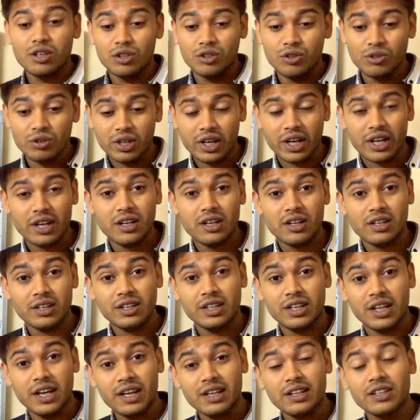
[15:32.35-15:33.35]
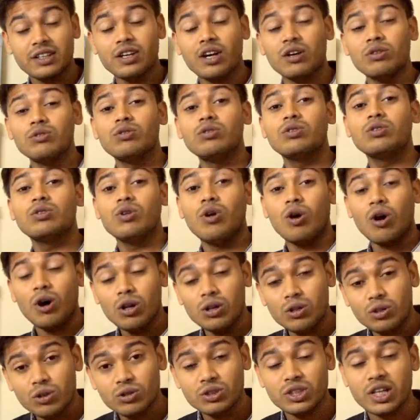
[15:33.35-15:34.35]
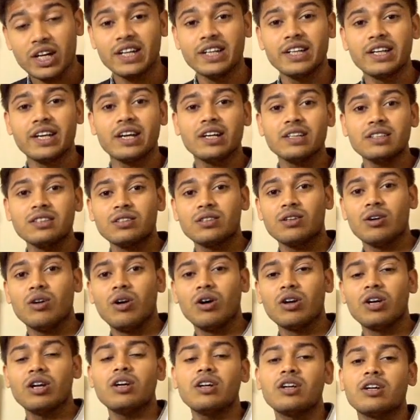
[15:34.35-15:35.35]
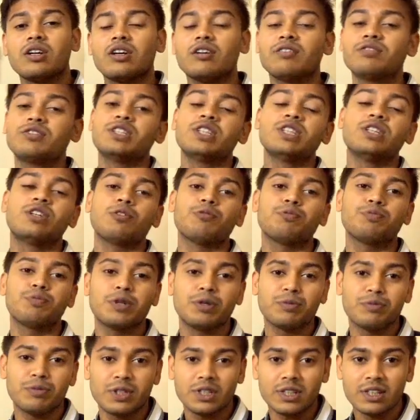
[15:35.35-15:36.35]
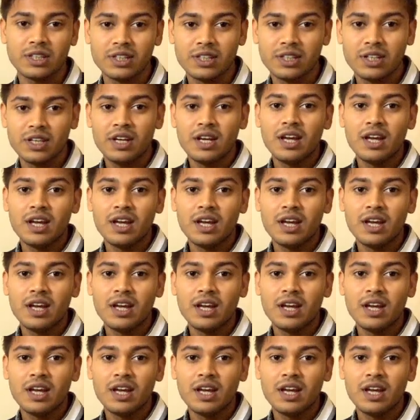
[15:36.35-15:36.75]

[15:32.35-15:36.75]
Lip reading: you can take down all those ideas on a rough sheet of paper,